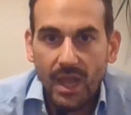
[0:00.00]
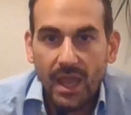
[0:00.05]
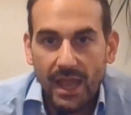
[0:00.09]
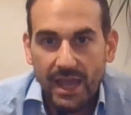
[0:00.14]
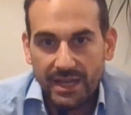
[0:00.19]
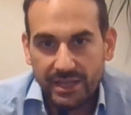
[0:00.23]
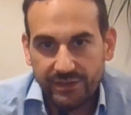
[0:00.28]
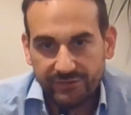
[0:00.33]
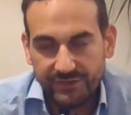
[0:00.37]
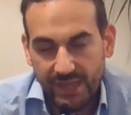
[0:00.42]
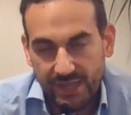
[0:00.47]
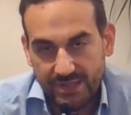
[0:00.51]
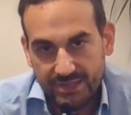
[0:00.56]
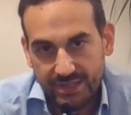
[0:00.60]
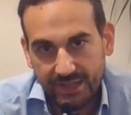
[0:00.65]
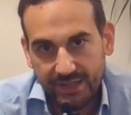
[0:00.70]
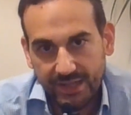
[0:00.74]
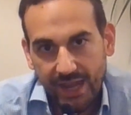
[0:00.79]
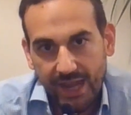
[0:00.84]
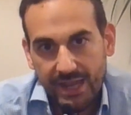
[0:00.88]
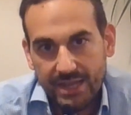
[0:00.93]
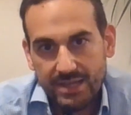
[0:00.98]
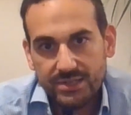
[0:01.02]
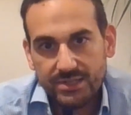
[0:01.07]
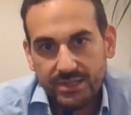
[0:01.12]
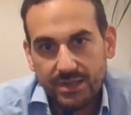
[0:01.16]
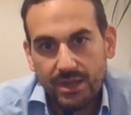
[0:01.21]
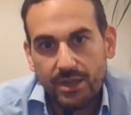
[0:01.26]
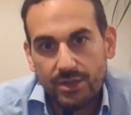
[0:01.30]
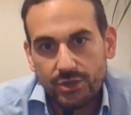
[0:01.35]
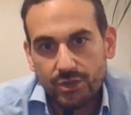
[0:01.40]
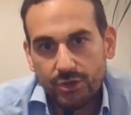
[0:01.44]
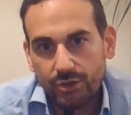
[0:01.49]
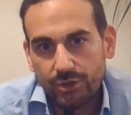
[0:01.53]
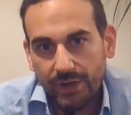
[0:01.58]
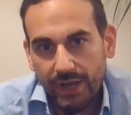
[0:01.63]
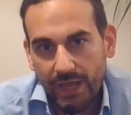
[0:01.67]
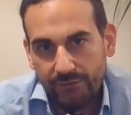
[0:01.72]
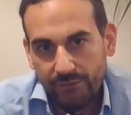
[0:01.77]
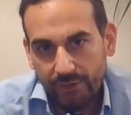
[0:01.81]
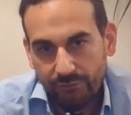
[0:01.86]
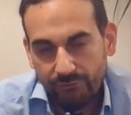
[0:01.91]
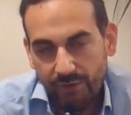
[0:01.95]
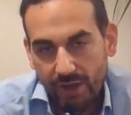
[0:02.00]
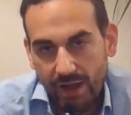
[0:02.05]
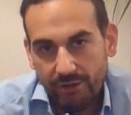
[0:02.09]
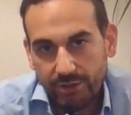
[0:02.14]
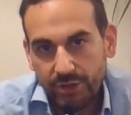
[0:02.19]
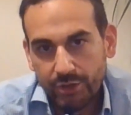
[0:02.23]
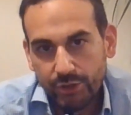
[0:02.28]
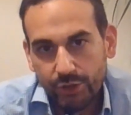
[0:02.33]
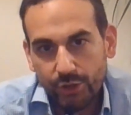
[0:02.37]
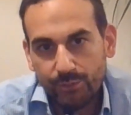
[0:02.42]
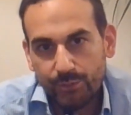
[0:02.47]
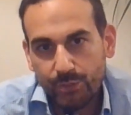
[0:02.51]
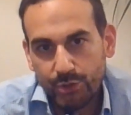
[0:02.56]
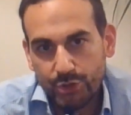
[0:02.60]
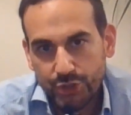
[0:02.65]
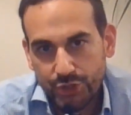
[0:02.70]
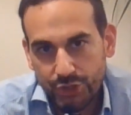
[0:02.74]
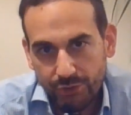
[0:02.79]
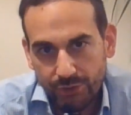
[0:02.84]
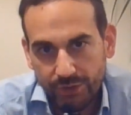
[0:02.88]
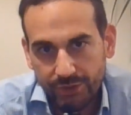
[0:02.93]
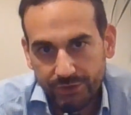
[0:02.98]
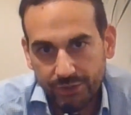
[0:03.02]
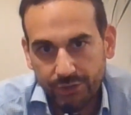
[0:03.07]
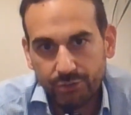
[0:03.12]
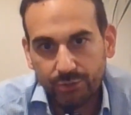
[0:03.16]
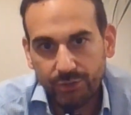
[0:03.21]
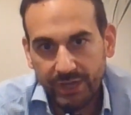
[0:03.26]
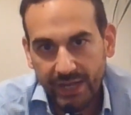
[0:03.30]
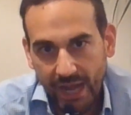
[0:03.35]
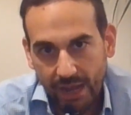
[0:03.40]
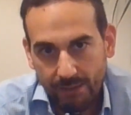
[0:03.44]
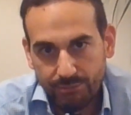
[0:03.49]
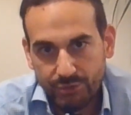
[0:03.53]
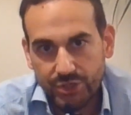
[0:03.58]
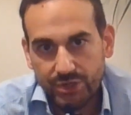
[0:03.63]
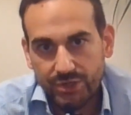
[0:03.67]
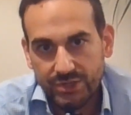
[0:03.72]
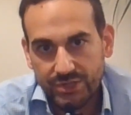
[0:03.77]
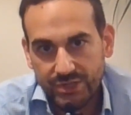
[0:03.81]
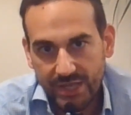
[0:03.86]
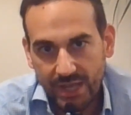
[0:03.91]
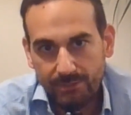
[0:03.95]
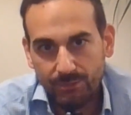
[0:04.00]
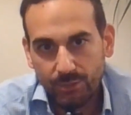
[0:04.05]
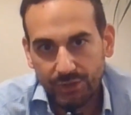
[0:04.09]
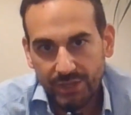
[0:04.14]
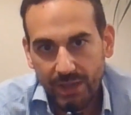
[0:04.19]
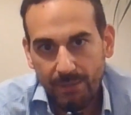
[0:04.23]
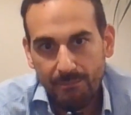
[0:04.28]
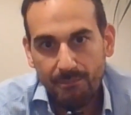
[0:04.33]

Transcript: And if that's the case, you're going to have a very good opportunity to capture some of that